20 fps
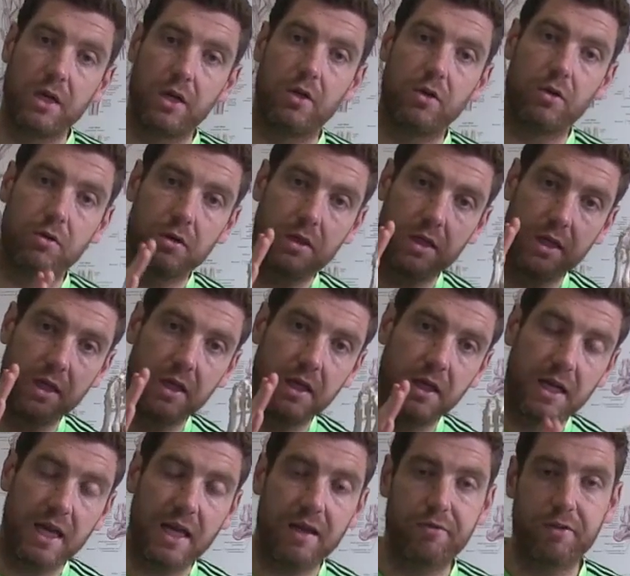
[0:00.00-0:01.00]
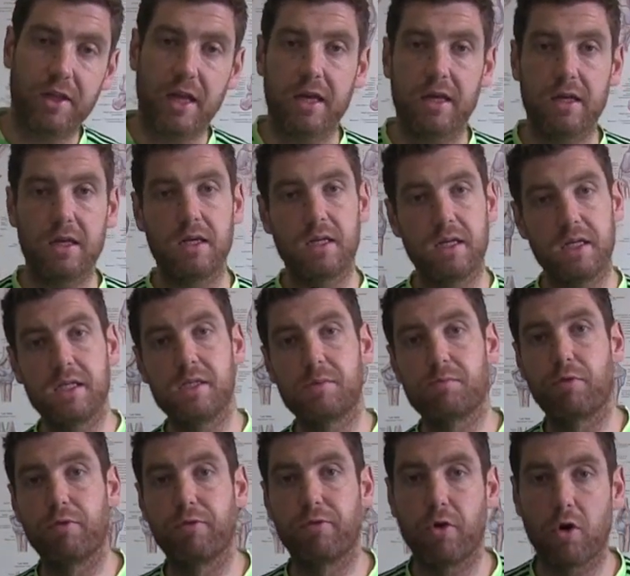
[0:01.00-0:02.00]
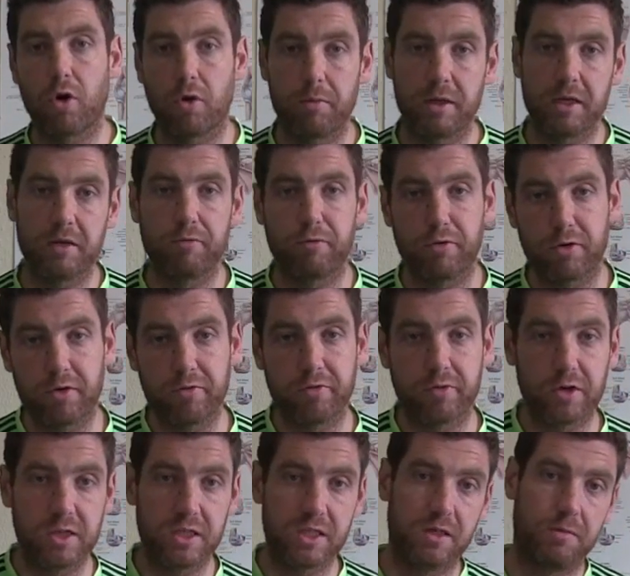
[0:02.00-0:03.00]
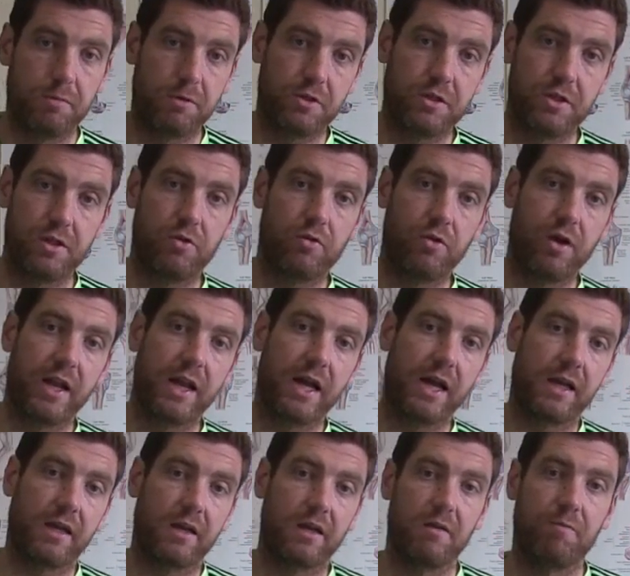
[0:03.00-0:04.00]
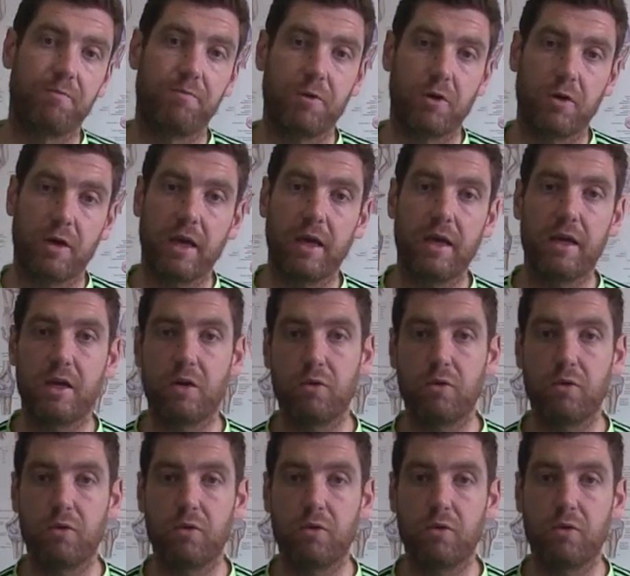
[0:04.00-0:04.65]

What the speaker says: you know, the left ankle is performing very, very similar to the right ankle, okay?